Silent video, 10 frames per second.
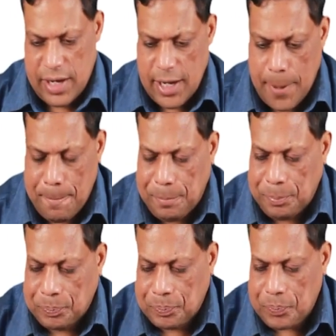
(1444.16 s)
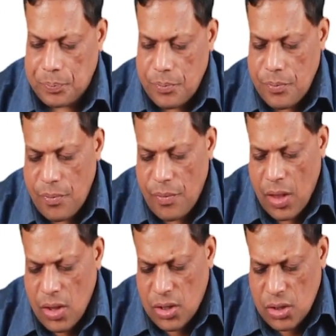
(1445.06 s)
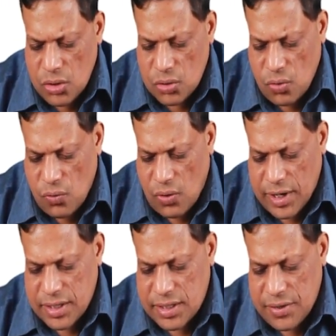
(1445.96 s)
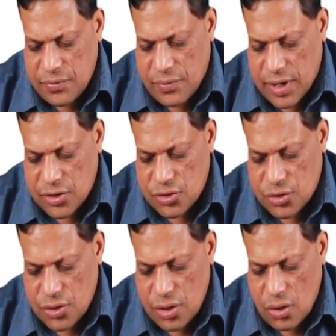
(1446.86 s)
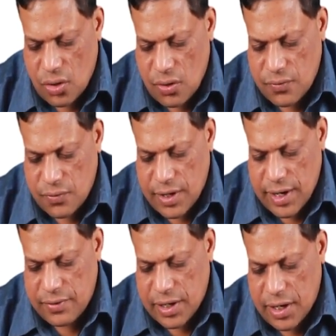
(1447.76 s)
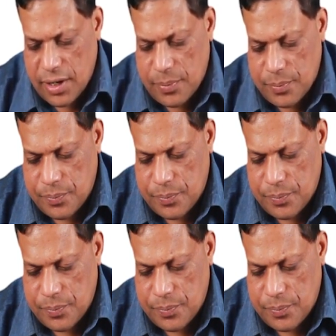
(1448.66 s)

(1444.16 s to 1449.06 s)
clavicle. So what is the function of clavicle?